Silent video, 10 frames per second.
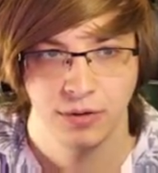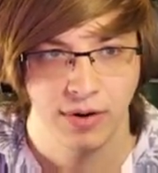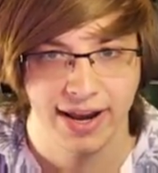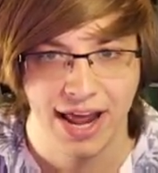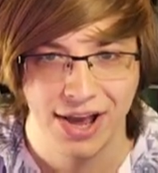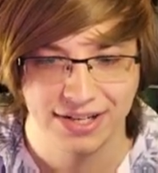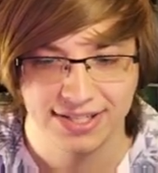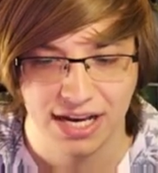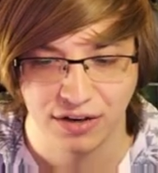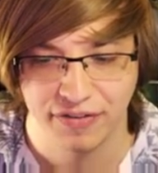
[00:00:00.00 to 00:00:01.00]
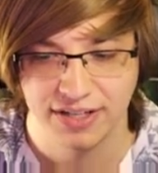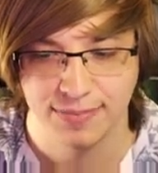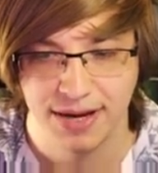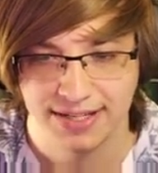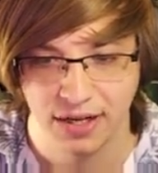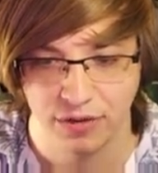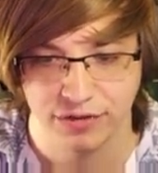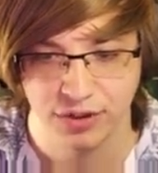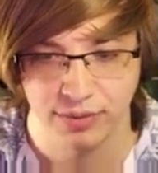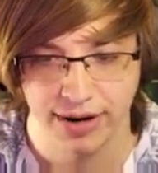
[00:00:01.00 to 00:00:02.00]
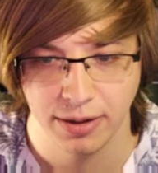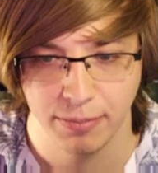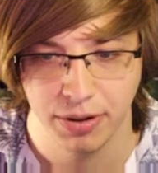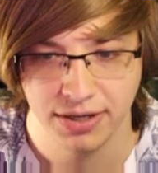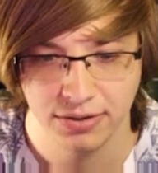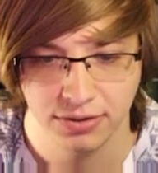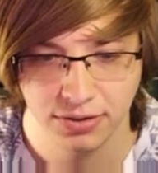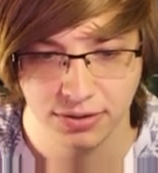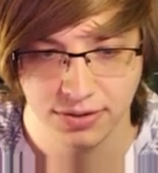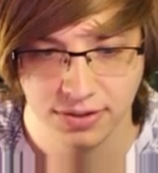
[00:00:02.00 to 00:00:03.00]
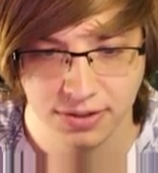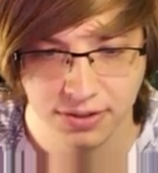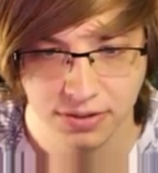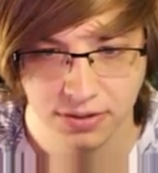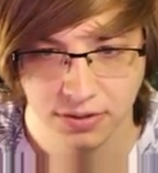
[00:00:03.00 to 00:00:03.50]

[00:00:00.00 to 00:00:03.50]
Right, now I could sacrifice max health for two random bundles.